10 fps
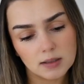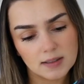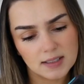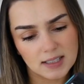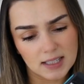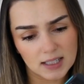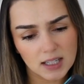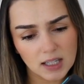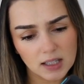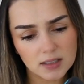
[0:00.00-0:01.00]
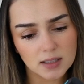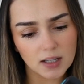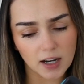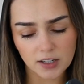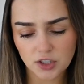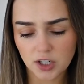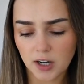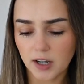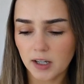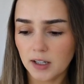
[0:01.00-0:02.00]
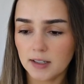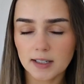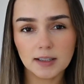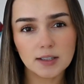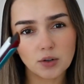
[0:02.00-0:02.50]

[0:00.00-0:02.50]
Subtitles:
is it Tigi? T-I-G-I? It's like this